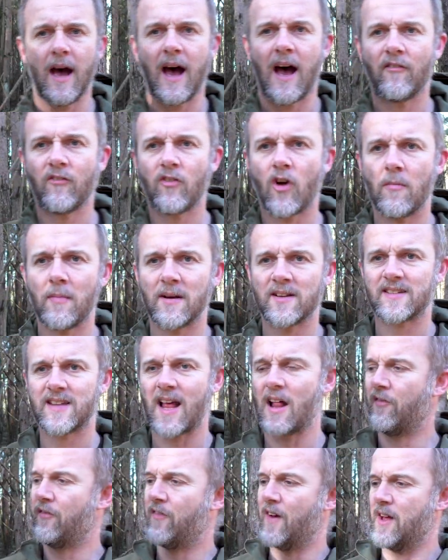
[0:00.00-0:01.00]
I've got
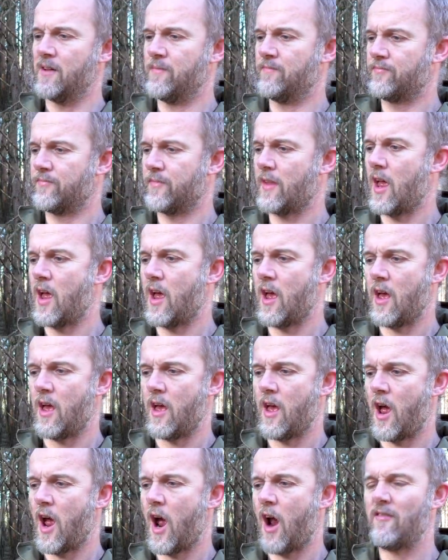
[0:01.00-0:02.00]
myself a,
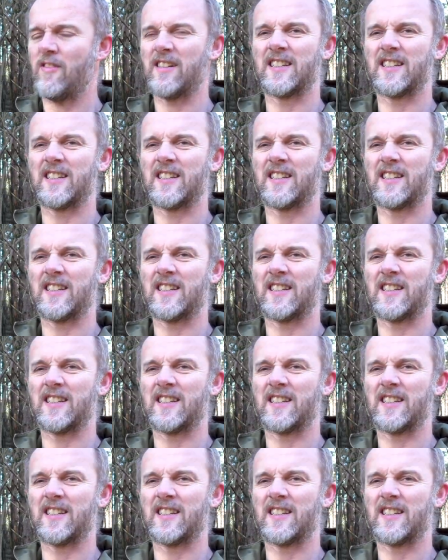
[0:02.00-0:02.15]
a